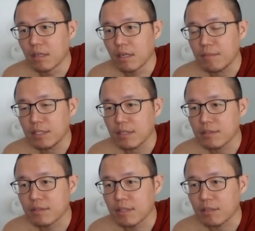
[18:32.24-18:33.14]
let me
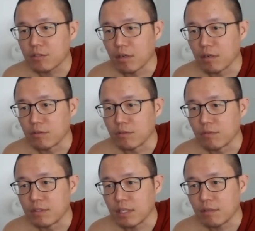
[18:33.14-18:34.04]
just touch on
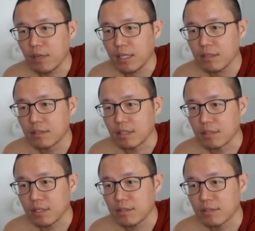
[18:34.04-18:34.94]
Jing
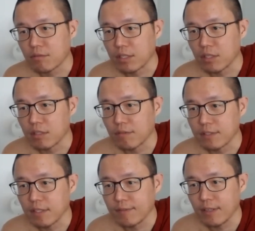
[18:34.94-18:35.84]
Zeng's question
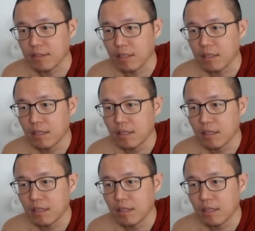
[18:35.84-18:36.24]
first.